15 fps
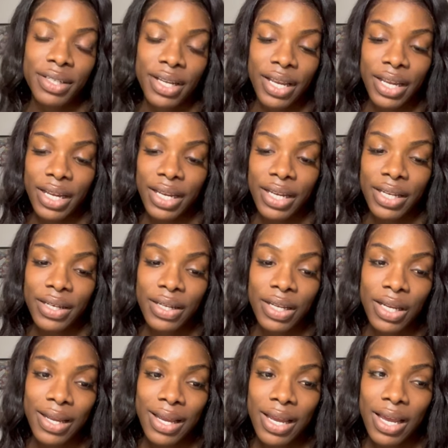And
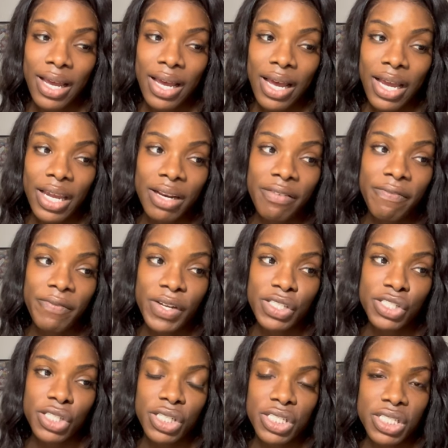I can
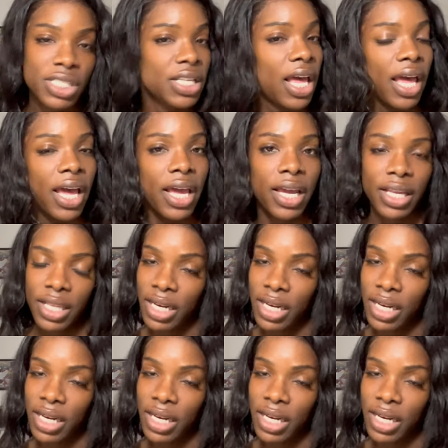officially say